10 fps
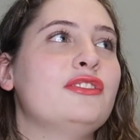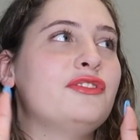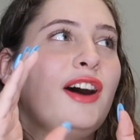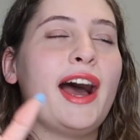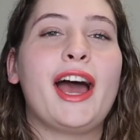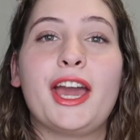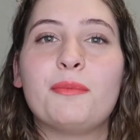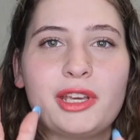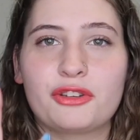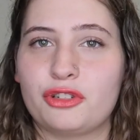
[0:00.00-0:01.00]

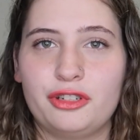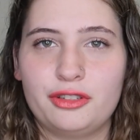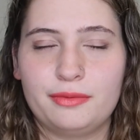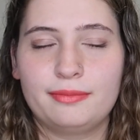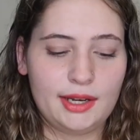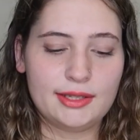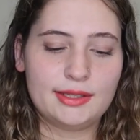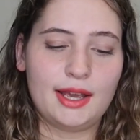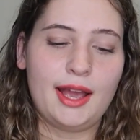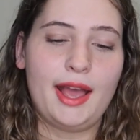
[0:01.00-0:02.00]
vibe pictures. It
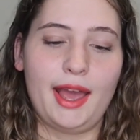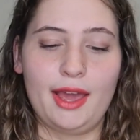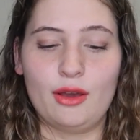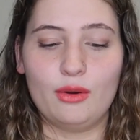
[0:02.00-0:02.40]
is a